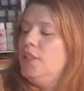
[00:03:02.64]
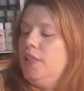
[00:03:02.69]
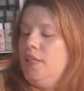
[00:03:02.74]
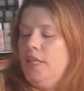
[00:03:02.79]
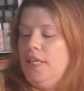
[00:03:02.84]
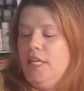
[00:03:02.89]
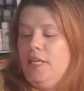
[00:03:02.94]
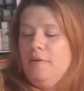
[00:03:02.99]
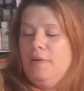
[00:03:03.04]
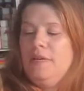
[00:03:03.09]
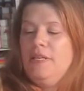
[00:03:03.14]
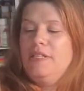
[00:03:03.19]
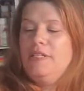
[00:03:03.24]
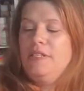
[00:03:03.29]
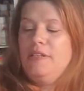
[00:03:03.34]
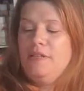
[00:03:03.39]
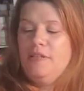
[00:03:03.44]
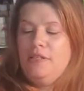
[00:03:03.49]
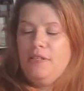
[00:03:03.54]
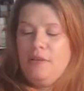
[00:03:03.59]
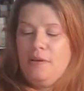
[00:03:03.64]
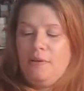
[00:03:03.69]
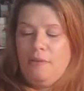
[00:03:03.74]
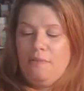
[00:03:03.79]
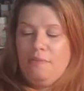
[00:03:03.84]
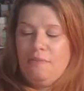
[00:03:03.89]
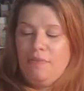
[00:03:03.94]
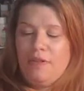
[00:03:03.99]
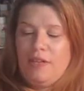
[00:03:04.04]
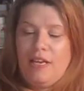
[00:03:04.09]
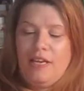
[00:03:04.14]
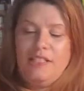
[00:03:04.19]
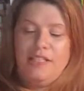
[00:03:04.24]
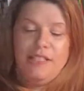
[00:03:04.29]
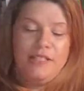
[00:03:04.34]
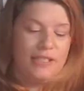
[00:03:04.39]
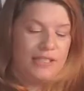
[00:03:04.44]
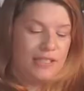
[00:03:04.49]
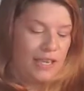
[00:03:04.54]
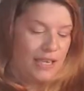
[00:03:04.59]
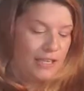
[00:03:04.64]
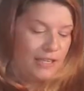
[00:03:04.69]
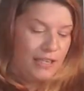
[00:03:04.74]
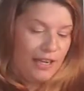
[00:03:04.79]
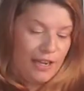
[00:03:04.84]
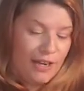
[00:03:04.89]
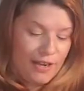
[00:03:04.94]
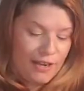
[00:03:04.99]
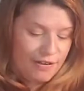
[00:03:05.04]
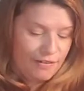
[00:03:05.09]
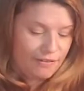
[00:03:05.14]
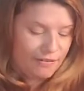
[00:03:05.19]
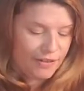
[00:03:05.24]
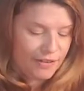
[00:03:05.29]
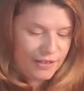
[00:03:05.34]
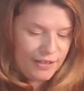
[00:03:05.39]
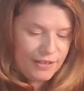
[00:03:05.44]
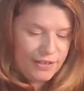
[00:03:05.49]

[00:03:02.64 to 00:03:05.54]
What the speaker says: Anyways, so I love...